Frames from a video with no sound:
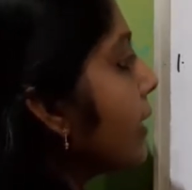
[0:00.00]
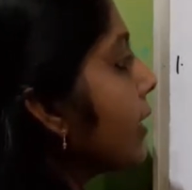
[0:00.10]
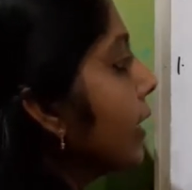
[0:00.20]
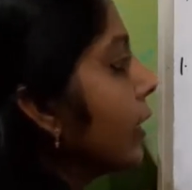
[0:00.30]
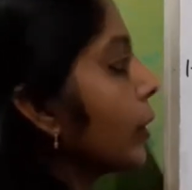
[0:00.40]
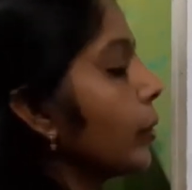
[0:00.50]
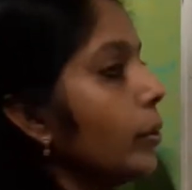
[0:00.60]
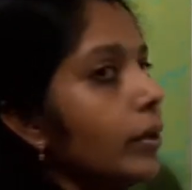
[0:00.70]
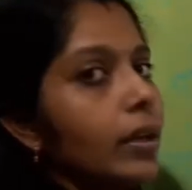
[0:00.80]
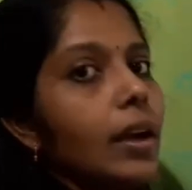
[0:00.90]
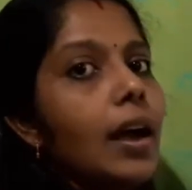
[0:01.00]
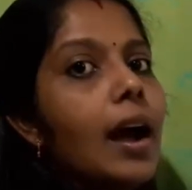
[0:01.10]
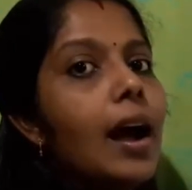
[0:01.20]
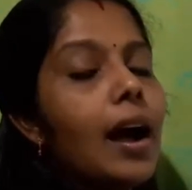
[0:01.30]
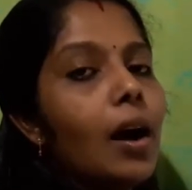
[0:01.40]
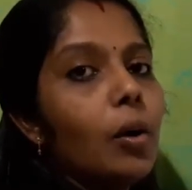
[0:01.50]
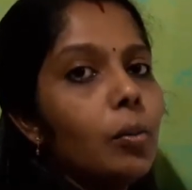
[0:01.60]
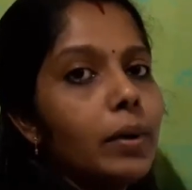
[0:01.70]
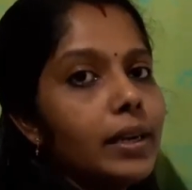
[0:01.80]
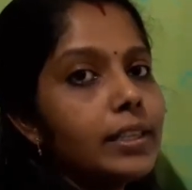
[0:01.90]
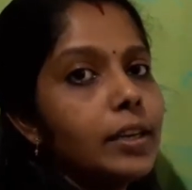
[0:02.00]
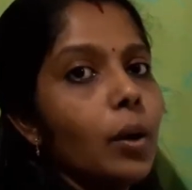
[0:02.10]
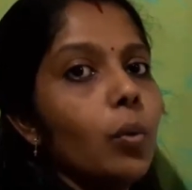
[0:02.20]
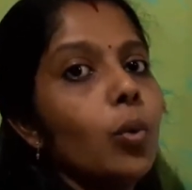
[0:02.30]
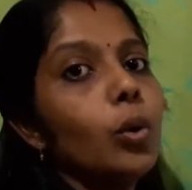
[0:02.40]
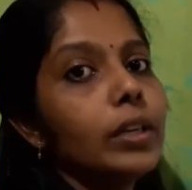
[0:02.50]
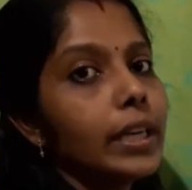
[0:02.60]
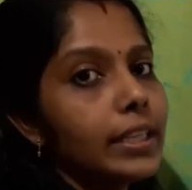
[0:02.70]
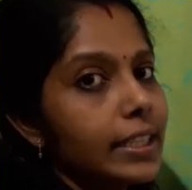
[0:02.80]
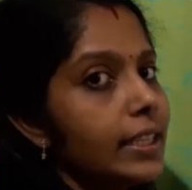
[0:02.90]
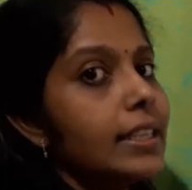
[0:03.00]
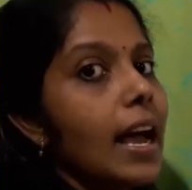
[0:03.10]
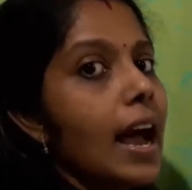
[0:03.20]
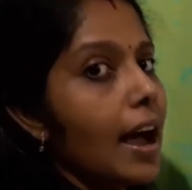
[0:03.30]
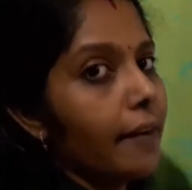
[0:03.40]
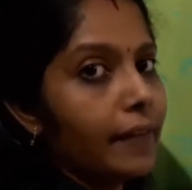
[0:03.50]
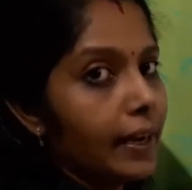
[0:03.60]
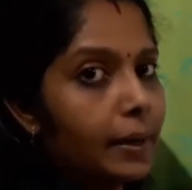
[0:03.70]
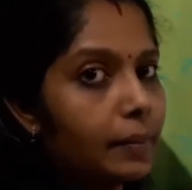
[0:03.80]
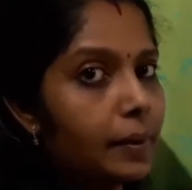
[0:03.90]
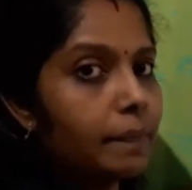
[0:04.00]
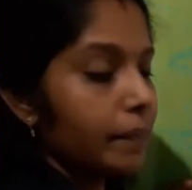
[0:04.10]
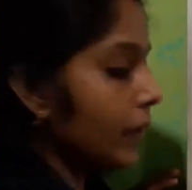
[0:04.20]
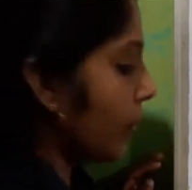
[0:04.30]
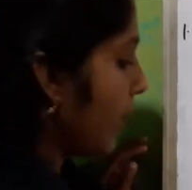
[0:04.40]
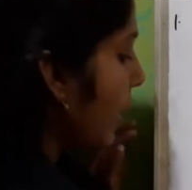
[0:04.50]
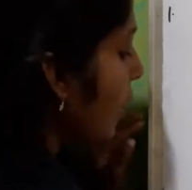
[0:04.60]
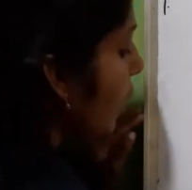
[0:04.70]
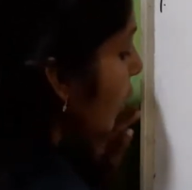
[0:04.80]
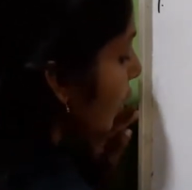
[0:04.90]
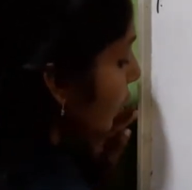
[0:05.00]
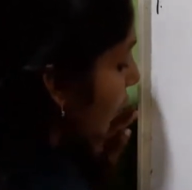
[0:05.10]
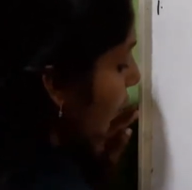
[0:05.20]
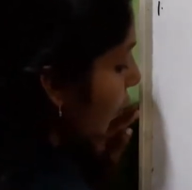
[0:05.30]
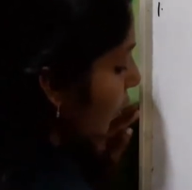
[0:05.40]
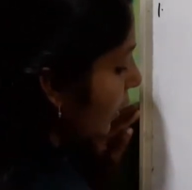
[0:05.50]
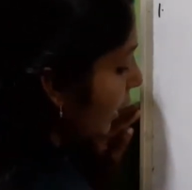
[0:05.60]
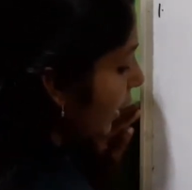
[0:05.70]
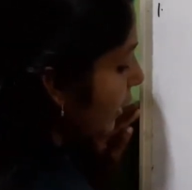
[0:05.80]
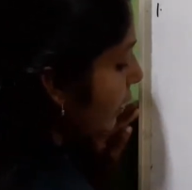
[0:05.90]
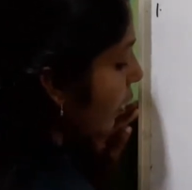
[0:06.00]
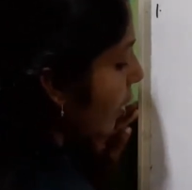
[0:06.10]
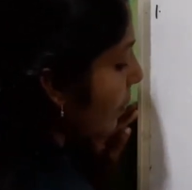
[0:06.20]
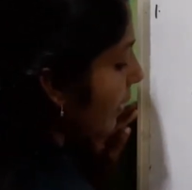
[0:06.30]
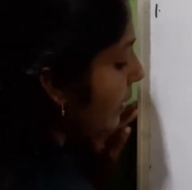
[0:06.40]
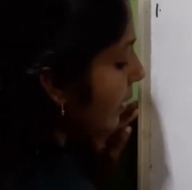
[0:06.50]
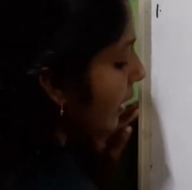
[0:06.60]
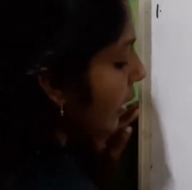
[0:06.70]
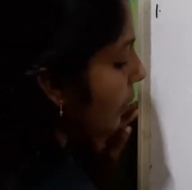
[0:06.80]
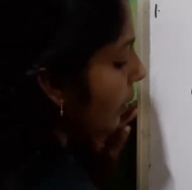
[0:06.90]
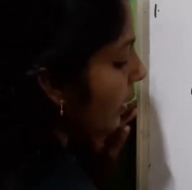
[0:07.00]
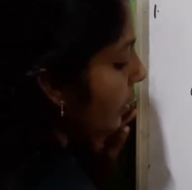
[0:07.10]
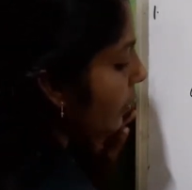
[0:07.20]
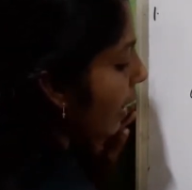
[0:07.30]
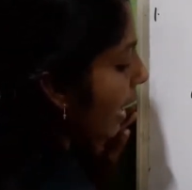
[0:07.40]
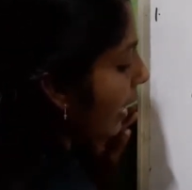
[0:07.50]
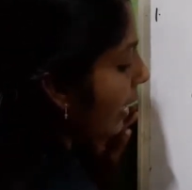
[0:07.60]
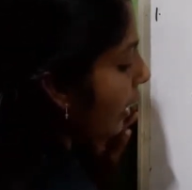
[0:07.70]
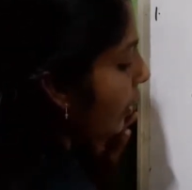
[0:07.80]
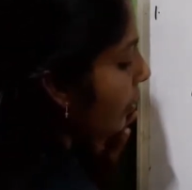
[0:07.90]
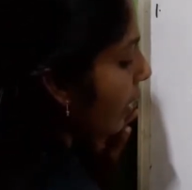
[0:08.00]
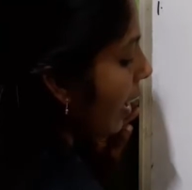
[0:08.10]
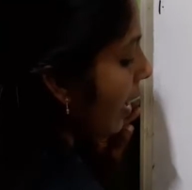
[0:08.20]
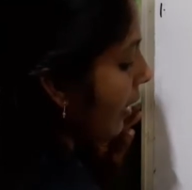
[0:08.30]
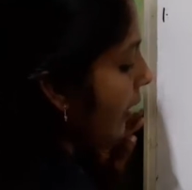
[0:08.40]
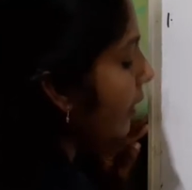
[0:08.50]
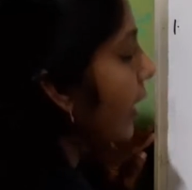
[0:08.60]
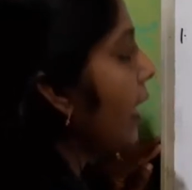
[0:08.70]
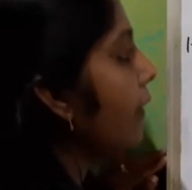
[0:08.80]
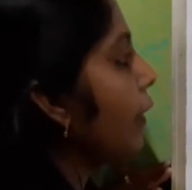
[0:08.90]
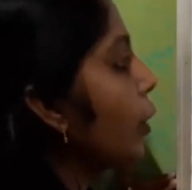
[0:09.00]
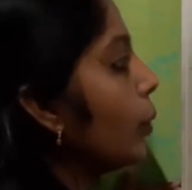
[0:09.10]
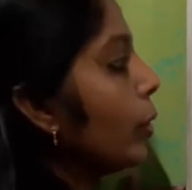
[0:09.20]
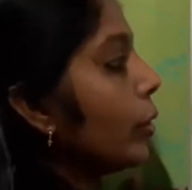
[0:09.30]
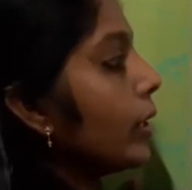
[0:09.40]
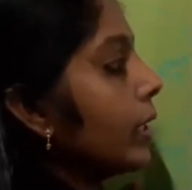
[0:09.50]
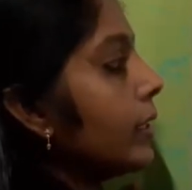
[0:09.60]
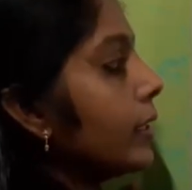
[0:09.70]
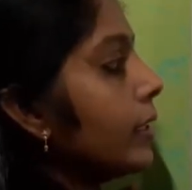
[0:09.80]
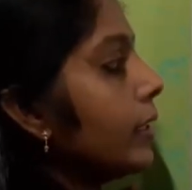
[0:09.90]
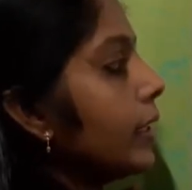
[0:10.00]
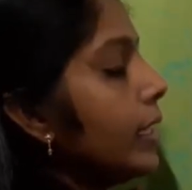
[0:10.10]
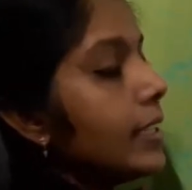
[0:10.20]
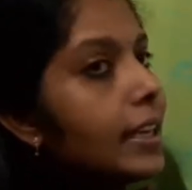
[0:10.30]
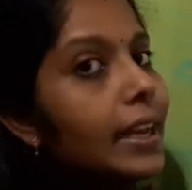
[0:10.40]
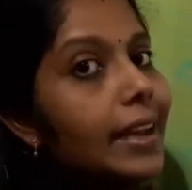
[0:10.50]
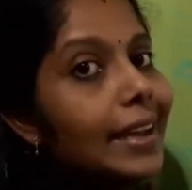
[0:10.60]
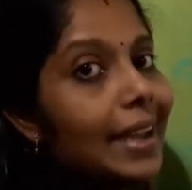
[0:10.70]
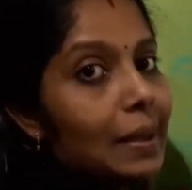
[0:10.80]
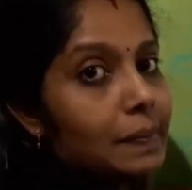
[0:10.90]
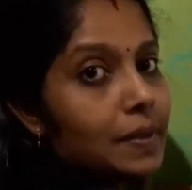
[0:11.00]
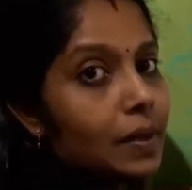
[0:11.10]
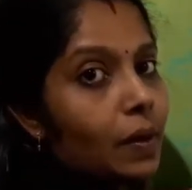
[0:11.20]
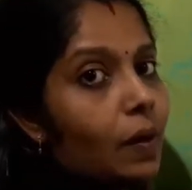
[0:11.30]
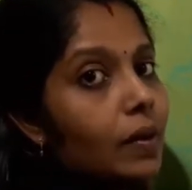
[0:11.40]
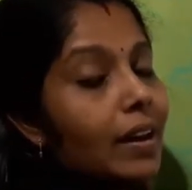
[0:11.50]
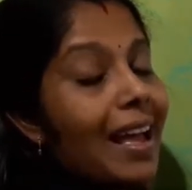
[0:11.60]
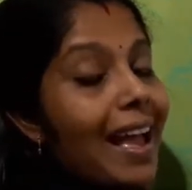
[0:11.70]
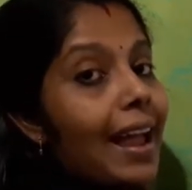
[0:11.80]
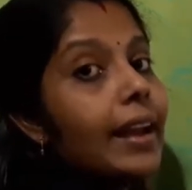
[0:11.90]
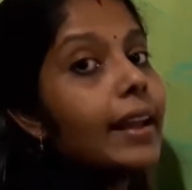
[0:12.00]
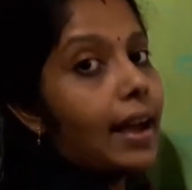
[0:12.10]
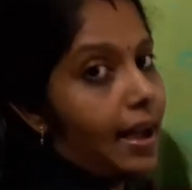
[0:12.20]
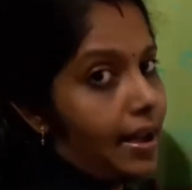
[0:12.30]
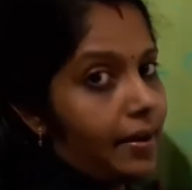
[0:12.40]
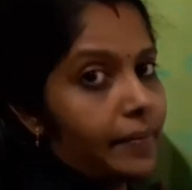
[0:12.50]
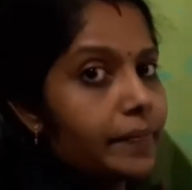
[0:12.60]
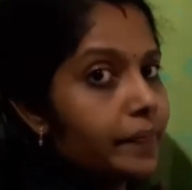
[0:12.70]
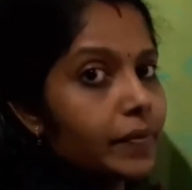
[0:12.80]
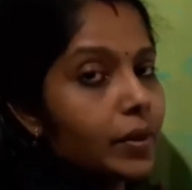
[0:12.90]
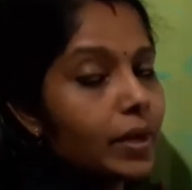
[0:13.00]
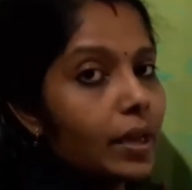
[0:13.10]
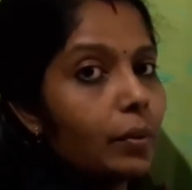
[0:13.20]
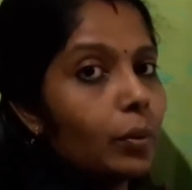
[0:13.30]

circuit how much voltage is available. Okay. So voltage drop is equal to I into R. There we don't want to consider this epsilon and R. Okay,